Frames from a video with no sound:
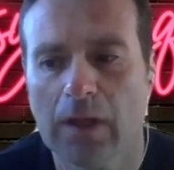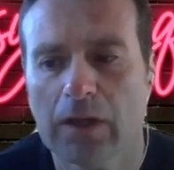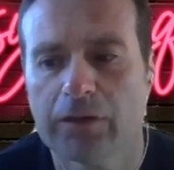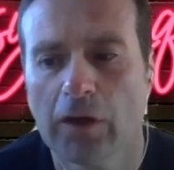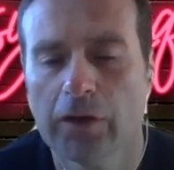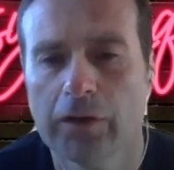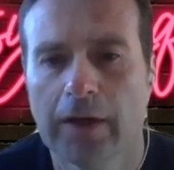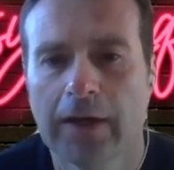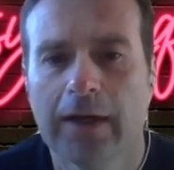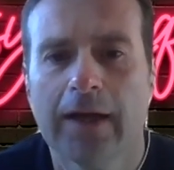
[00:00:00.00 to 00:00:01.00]
So
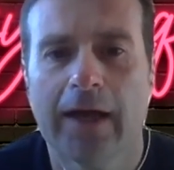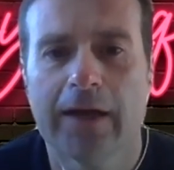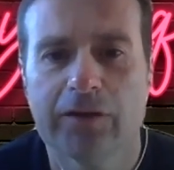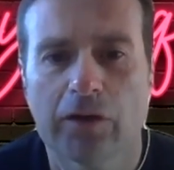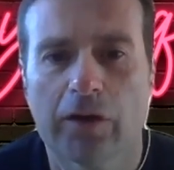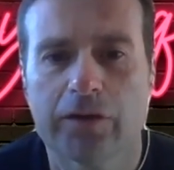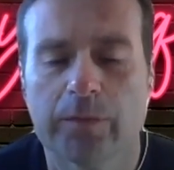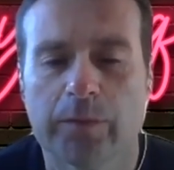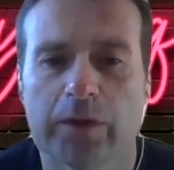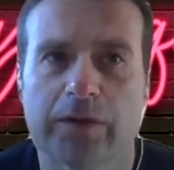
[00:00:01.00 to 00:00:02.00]
as you
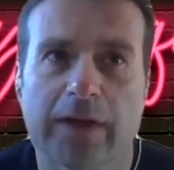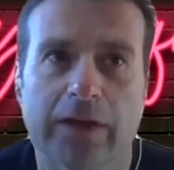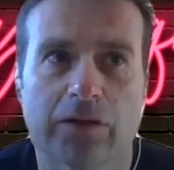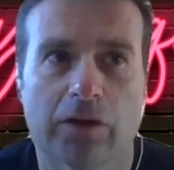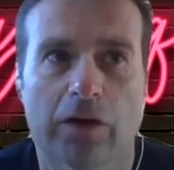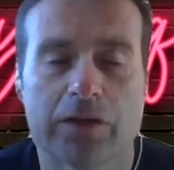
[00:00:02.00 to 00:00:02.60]
contribute, as